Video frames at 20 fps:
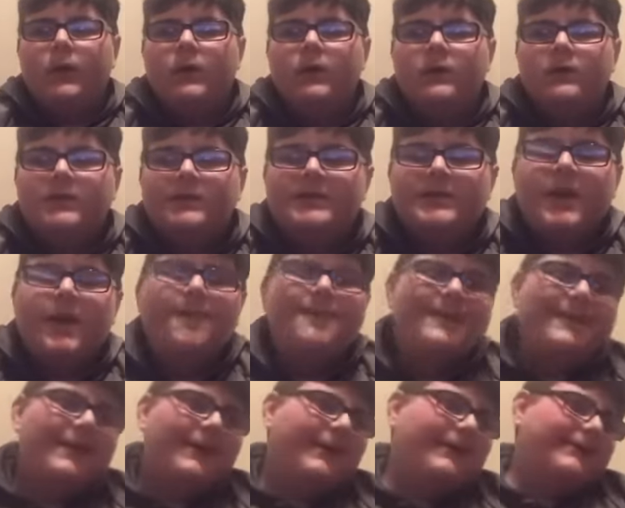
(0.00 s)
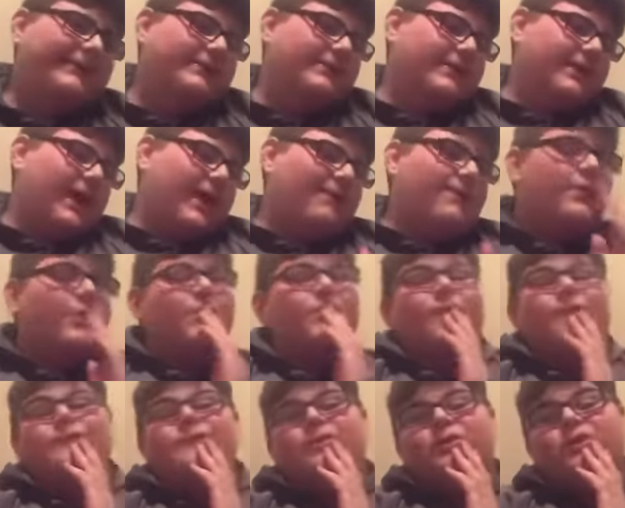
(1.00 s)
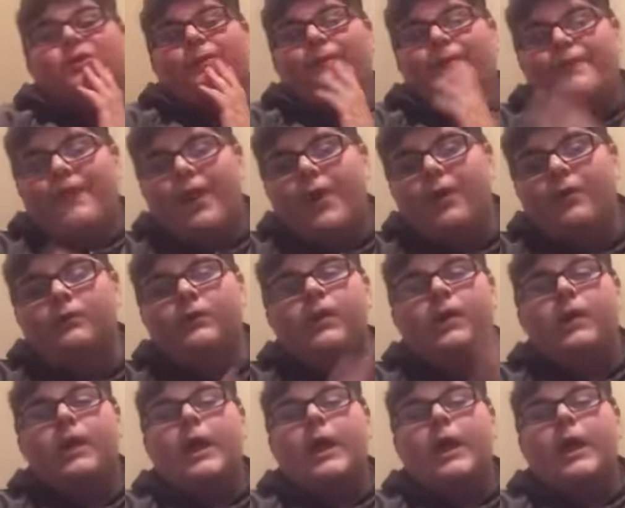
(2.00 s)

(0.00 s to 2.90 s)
So, because I've not got enough storage on my phone,